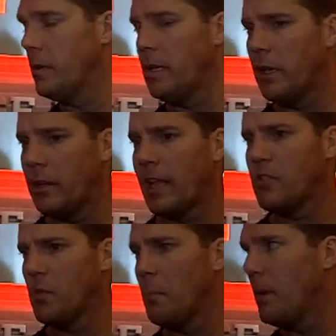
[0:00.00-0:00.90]
and
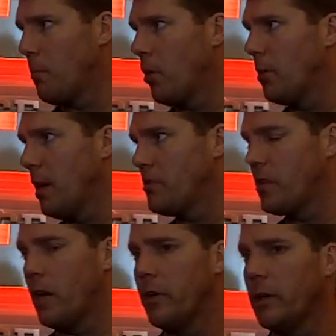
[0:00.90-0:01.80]
that's a big part about
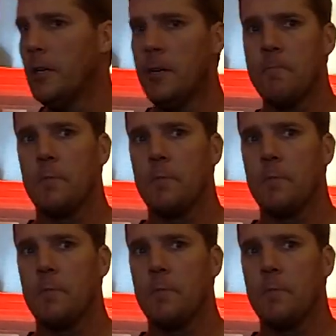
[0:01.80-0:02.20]
Saturday.